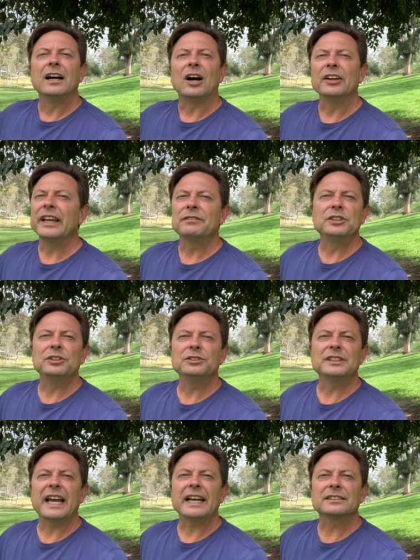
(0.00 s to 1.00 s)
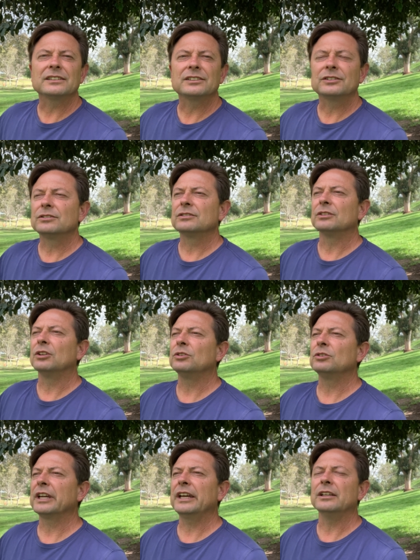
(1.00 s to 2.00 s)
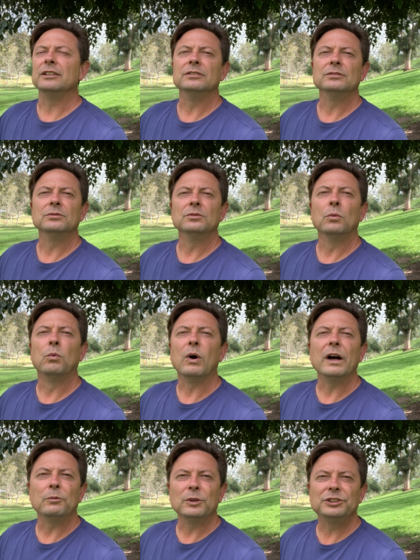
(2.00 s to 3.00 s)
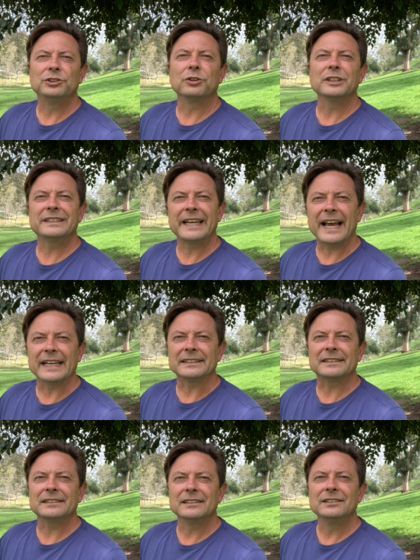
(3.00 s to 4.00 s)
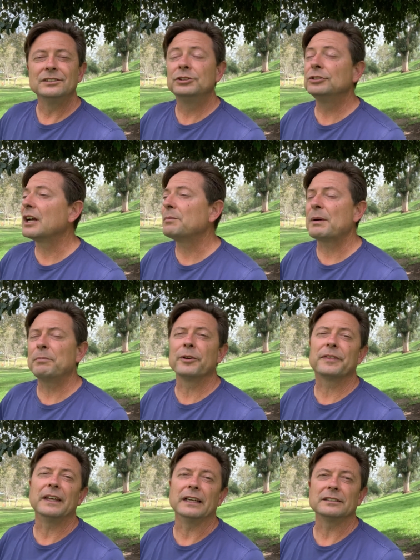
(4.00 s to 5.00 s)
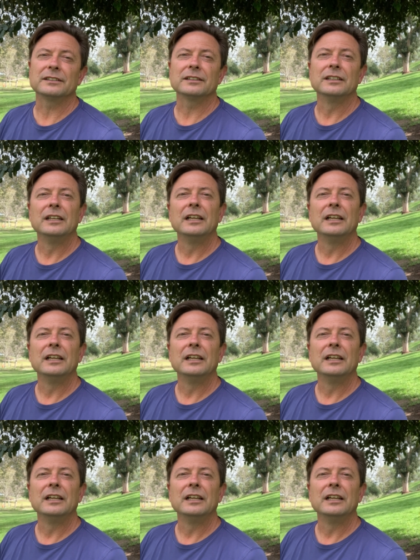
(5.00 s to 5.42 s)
all you have to do is ask, oh, okay, what was your test to come up with this?